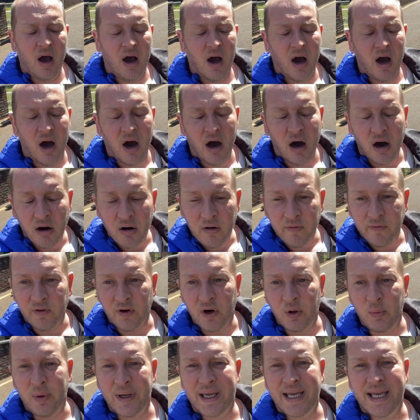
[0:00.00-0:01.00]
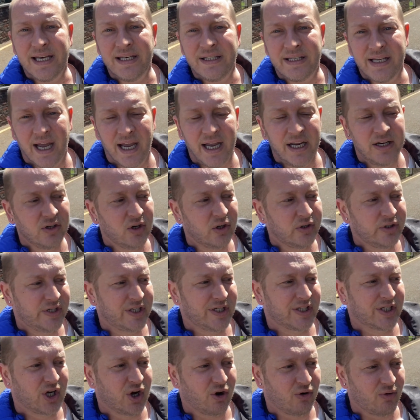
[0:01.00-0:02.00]
hopefully we can diagnose
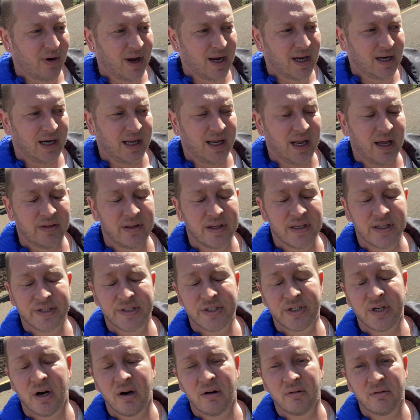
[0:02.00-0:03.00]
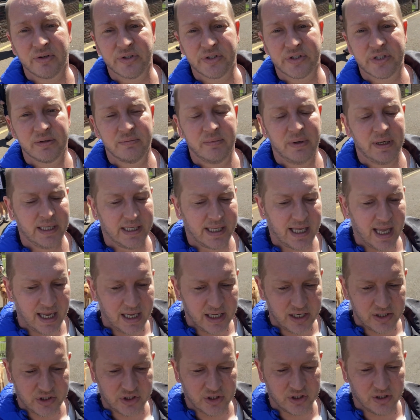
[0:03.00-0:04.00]
this correctly and then start on some
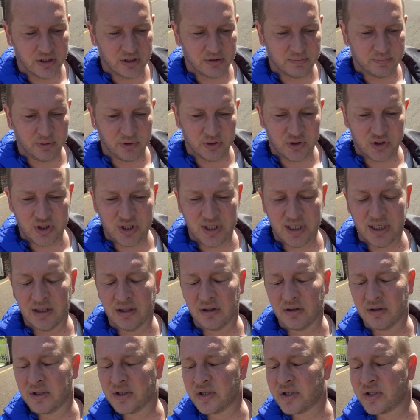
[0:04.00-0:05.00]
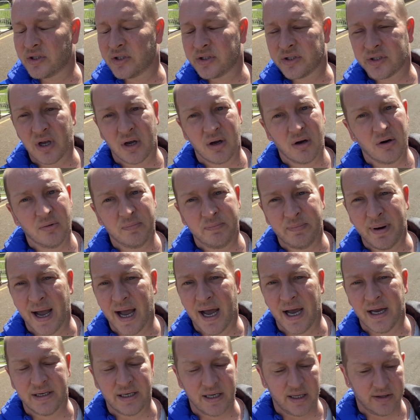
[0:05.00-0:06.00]
medication. But she looks so
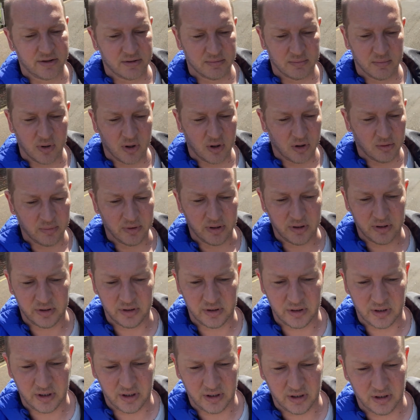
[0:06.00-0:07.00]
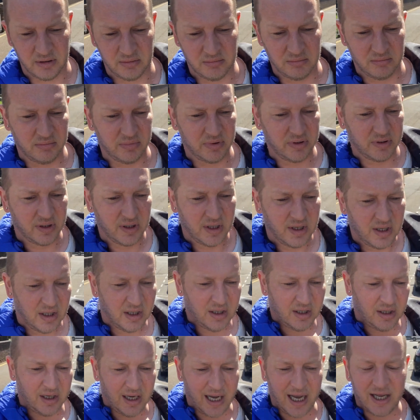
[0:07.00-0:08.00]
bad at the moment.
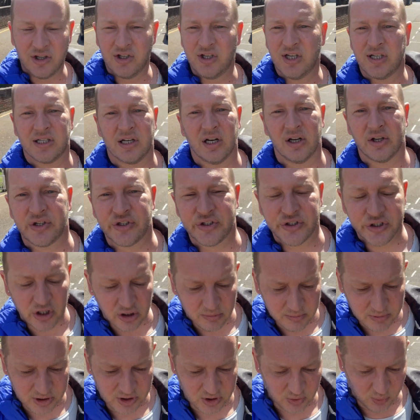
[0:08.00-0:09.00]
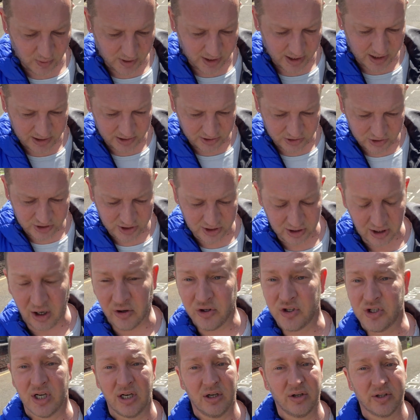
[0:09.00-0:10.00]
And she's lost so much weight.
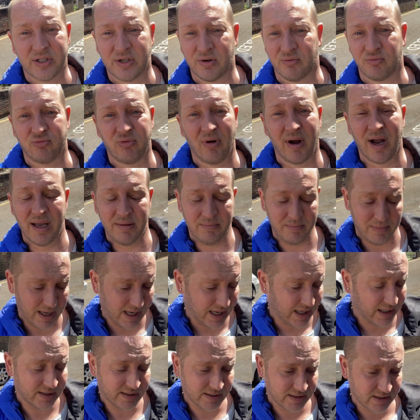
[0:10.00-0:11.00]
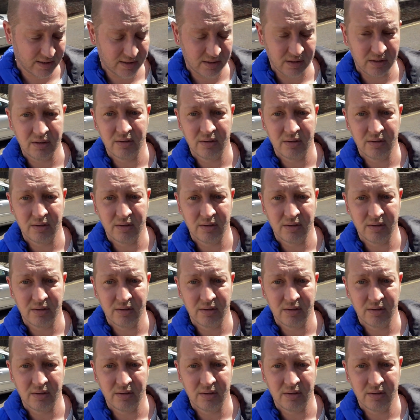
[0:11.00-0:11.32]
She looks a right mess.